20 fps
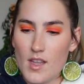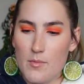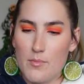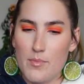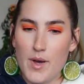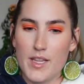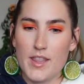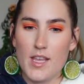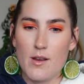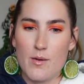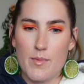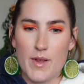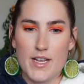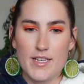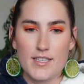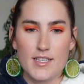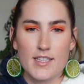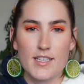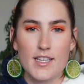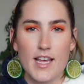But they were
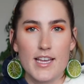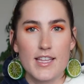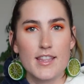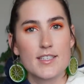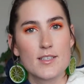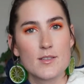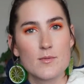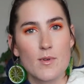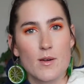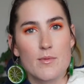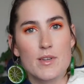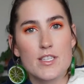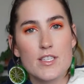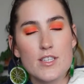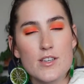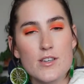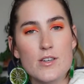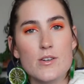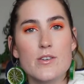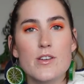basically like, this is what we
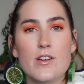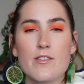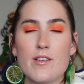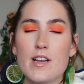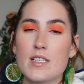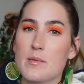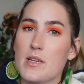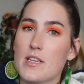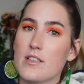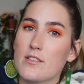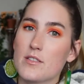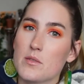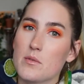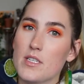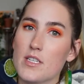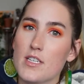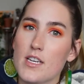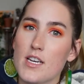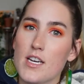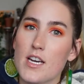do. Your resume looks
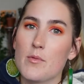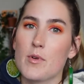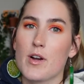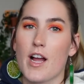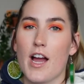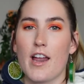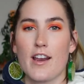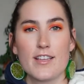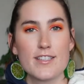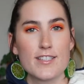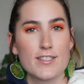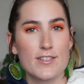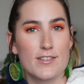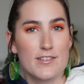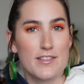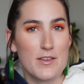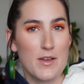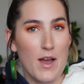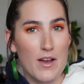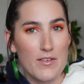really good. We're kind of
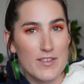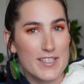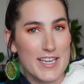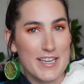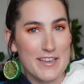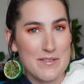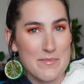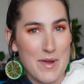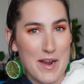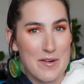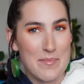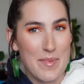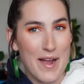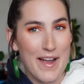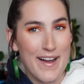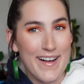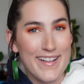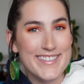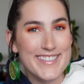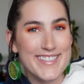concerned that you haven't taken a
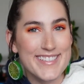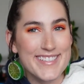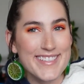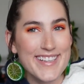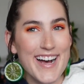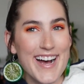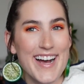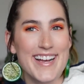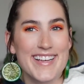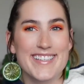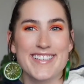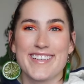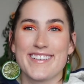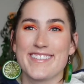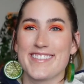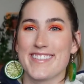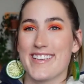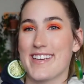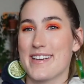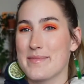microbiology class. And I
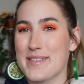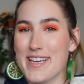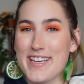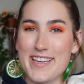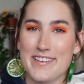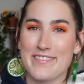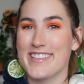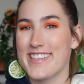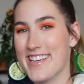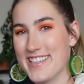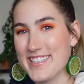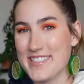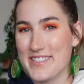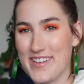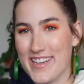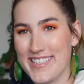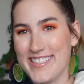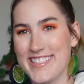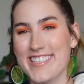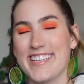was like, I'm taking one next
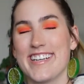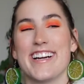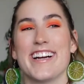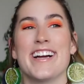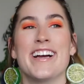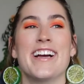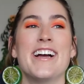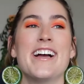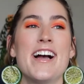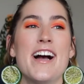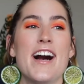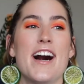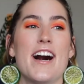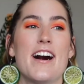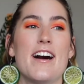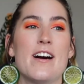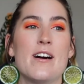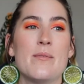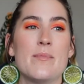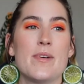semester.
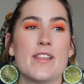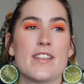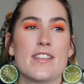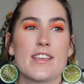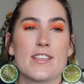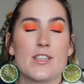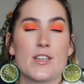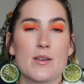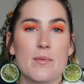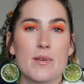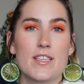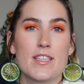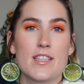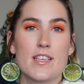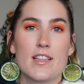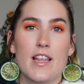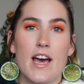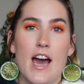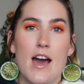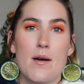Um, and then they took me into
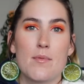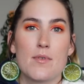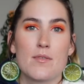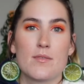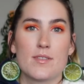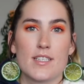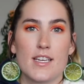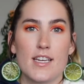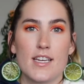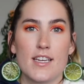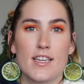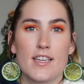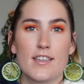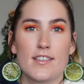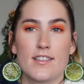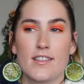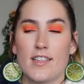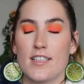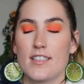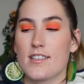the lab and was like,
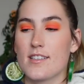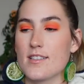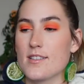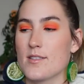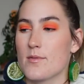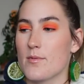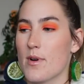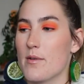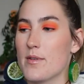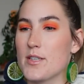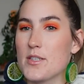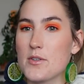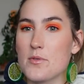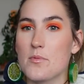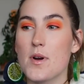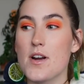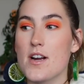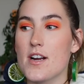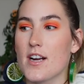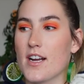this is where we do
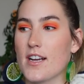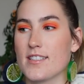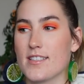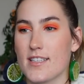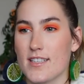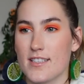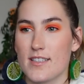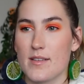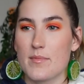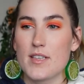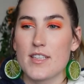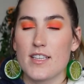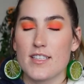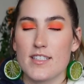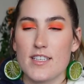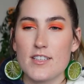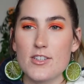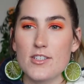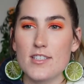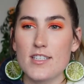work. Is this something that's
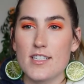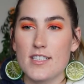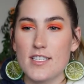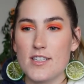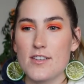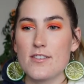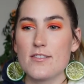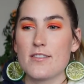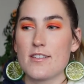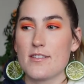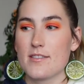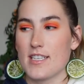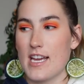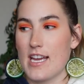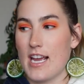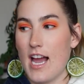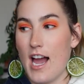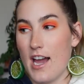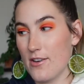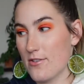interesting to you? And I was
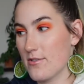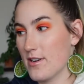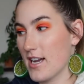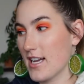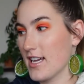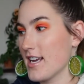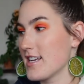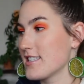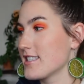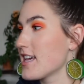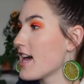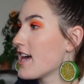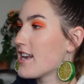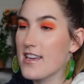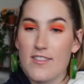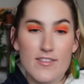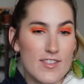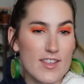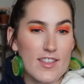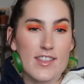like, I don't recognize
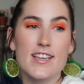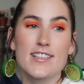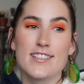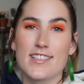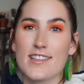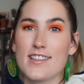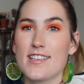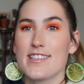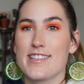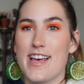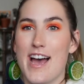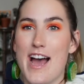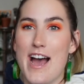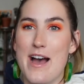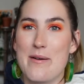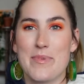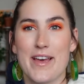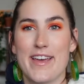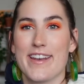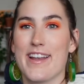any of the things in this
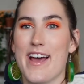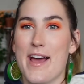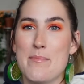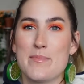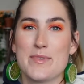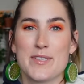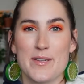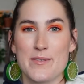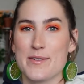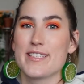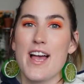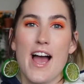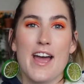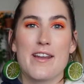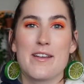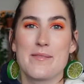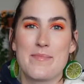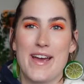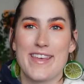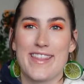lab, and I'm so
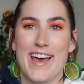excited by